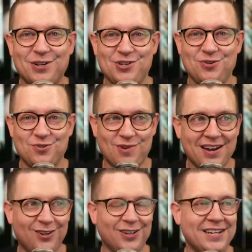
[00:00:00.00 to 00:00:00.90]
and to choose
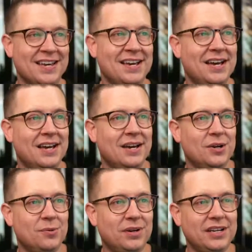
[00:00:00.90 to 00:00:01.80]
regularly.
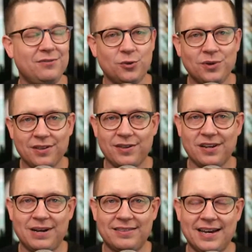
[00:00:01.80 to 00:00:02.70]
But if you really
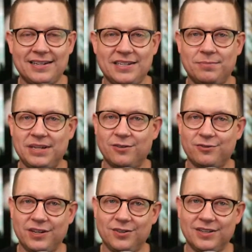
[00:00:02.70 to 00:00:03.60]
think about the idea of being
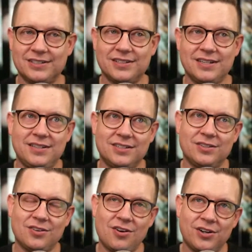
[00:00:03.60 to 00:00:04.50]
fearless, it
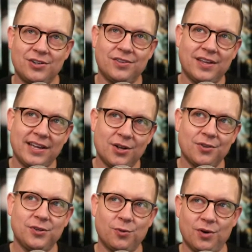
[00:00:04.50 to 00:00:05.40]
doesn't honor the
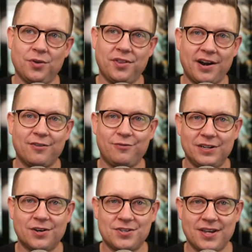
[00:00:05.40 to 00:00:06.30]
healthy role that our
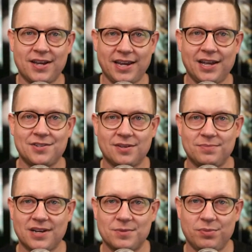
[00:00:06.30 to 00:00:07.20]
fear can
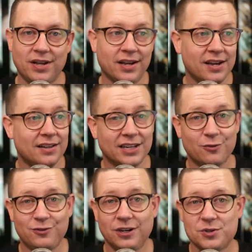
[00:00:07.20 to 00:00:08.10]
sometimes play.
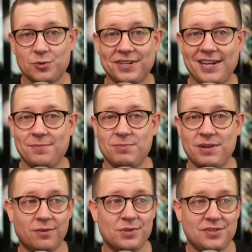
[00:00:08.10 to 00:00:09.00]
Like, fear is what keeps
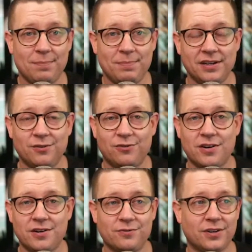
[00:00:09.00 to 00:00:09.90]
me from stepping in
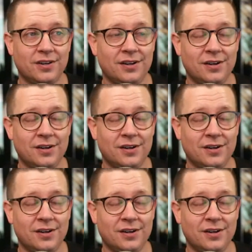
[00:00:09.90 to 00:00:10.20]
front of